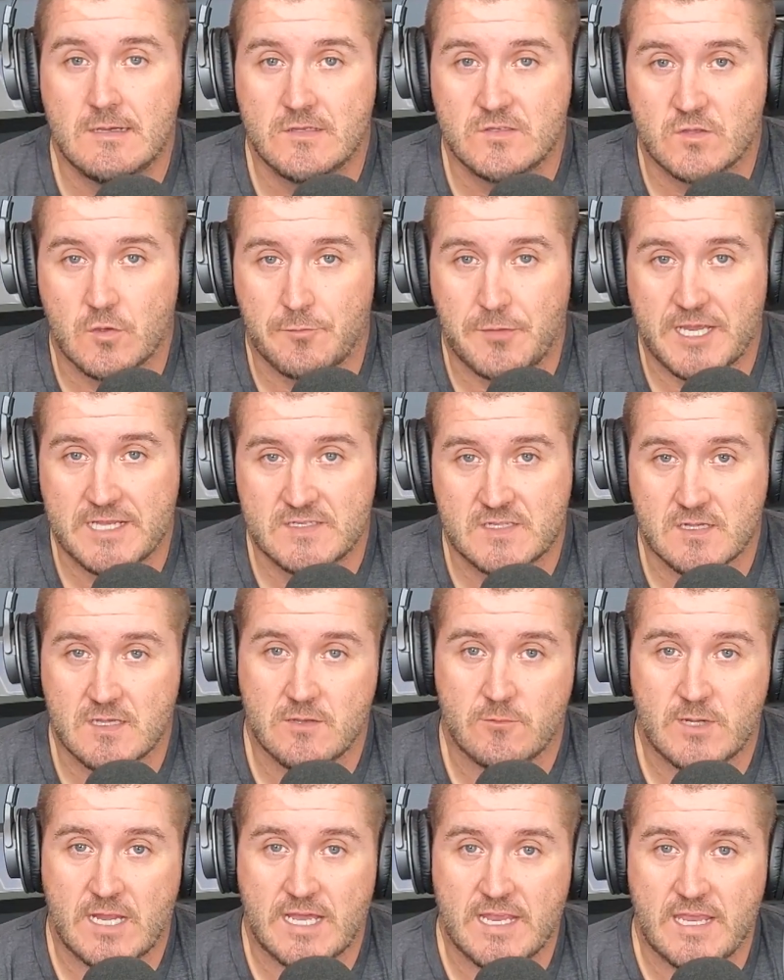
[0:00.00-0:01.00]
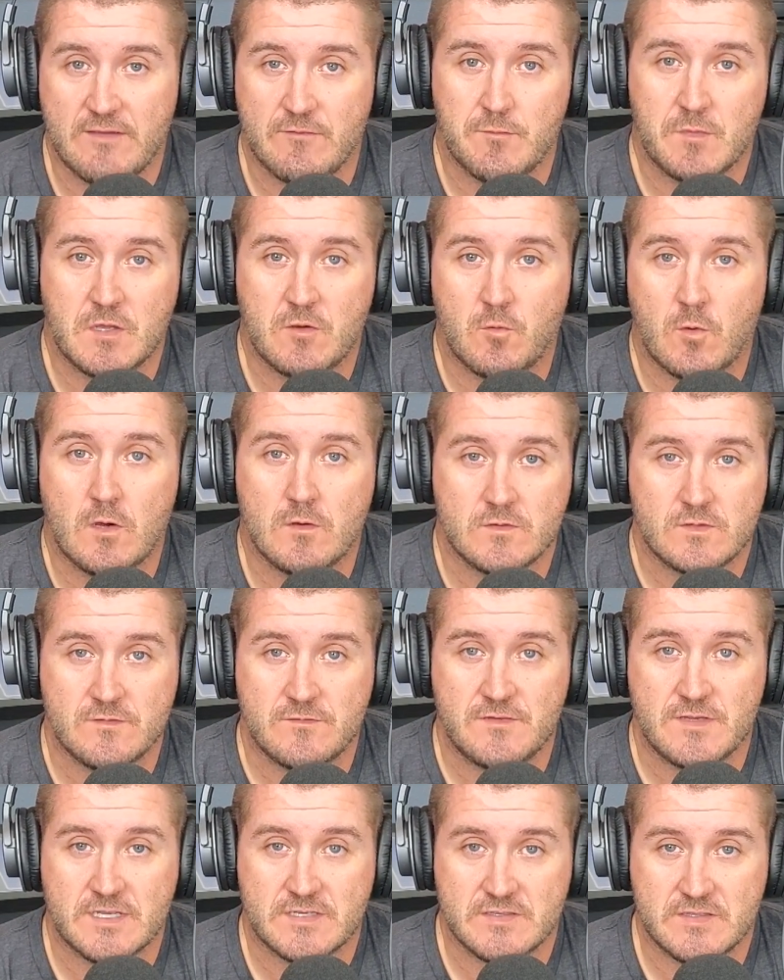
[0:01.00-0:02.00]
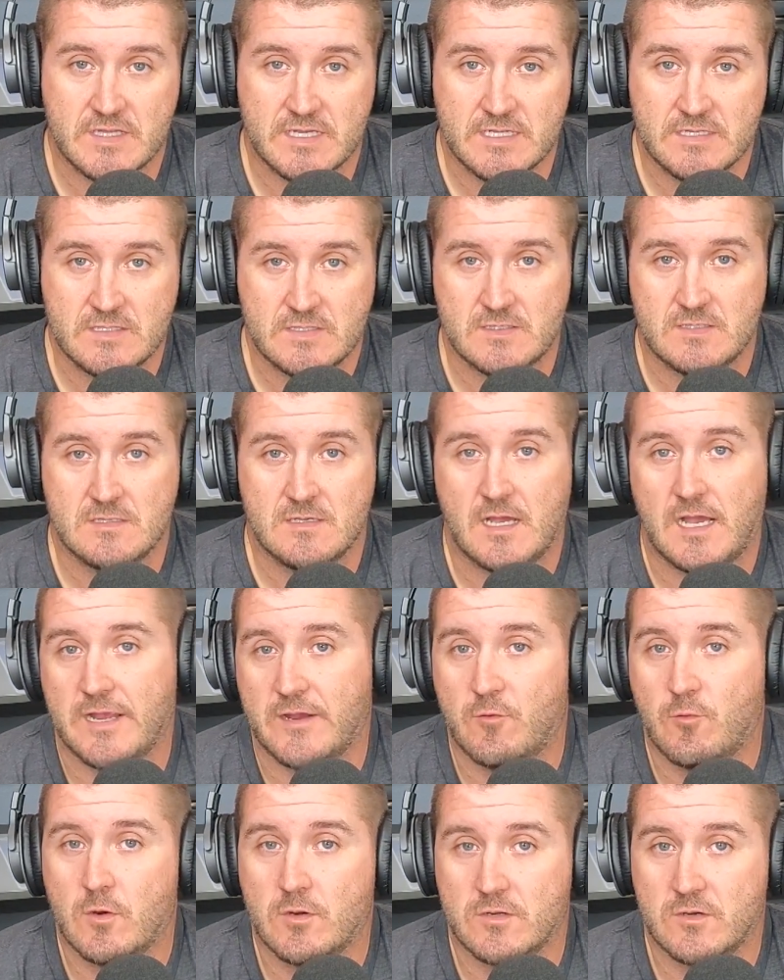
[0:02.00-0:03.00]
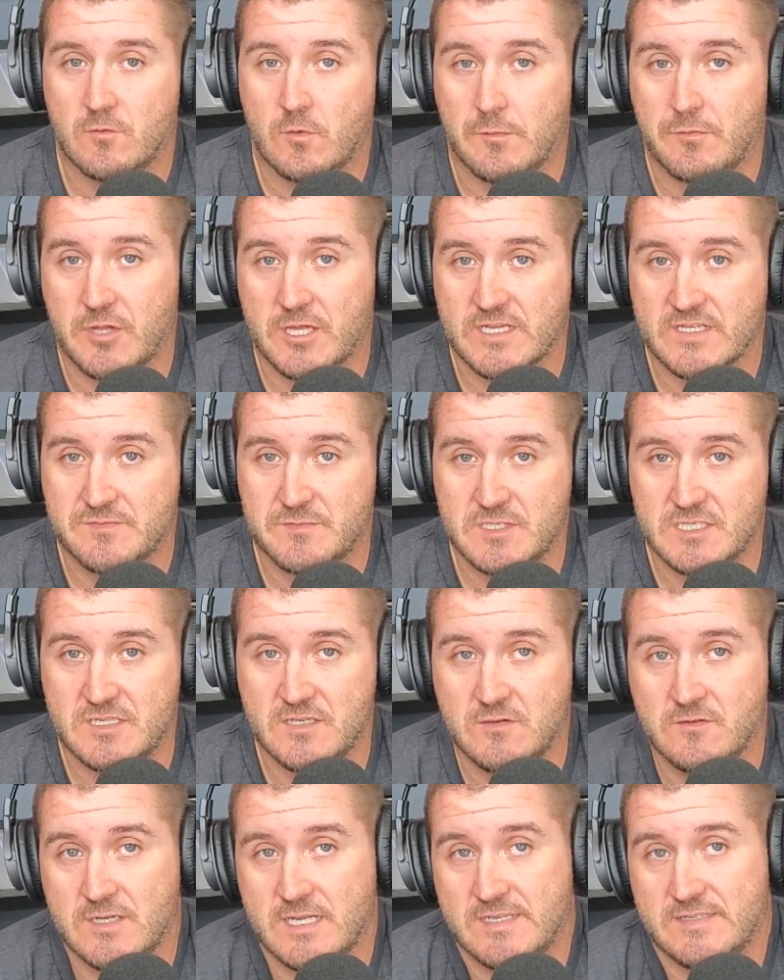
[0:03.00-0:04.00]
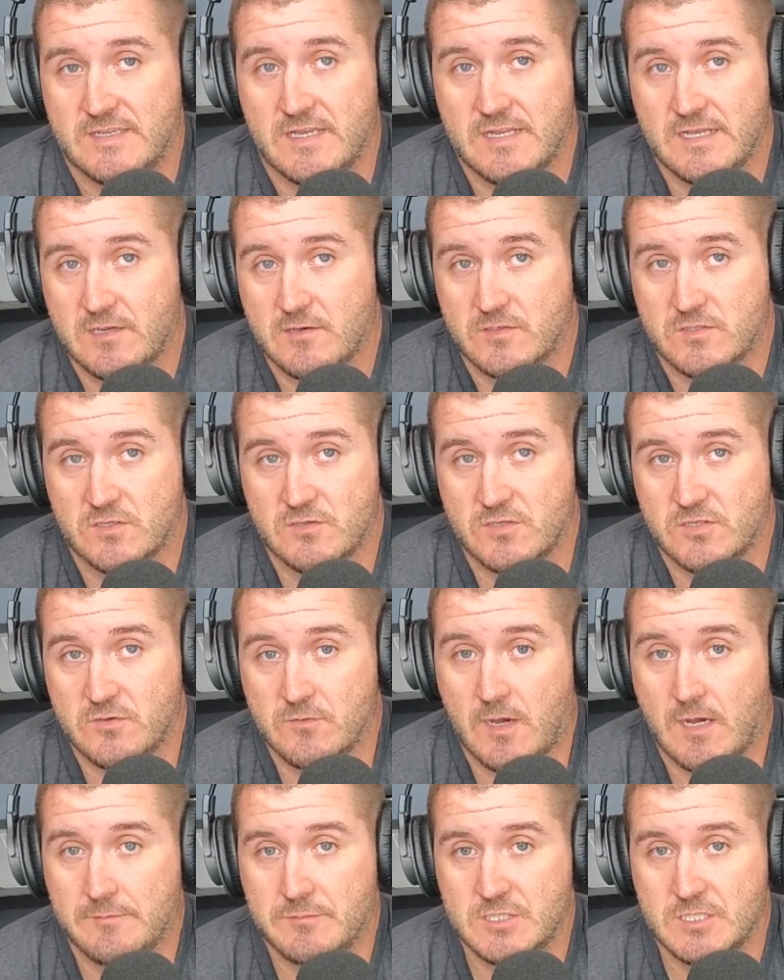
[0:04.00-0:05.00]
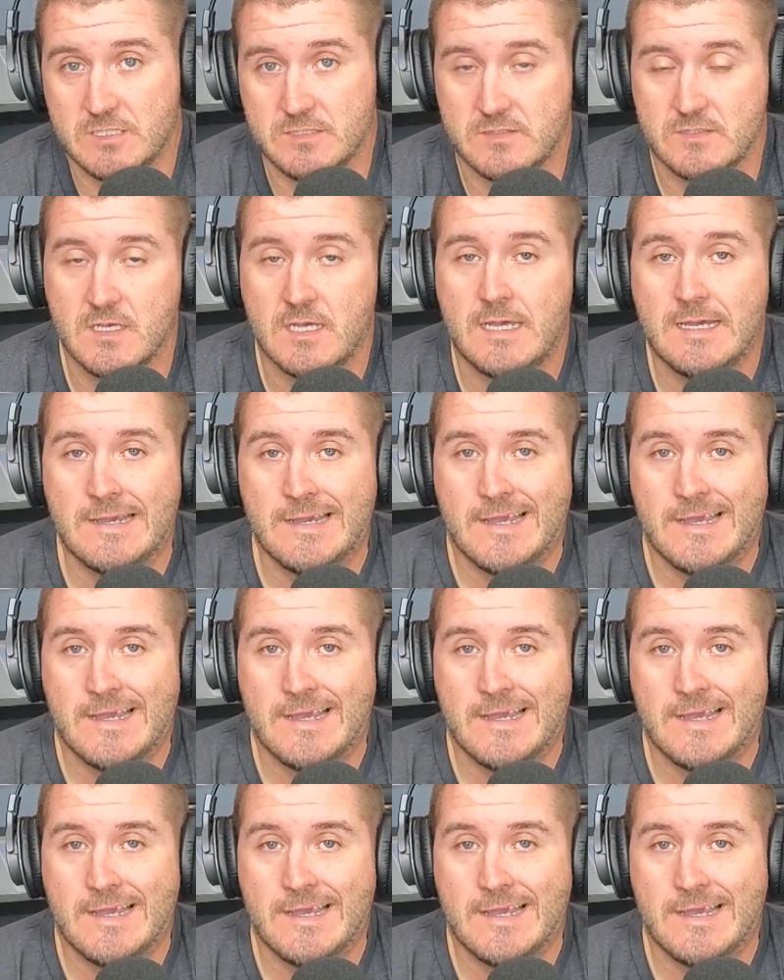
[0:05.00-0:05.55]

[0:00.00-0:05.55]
So basically when I give them the quote to fix this, I quoted a replacement too. And I said, here's your two options.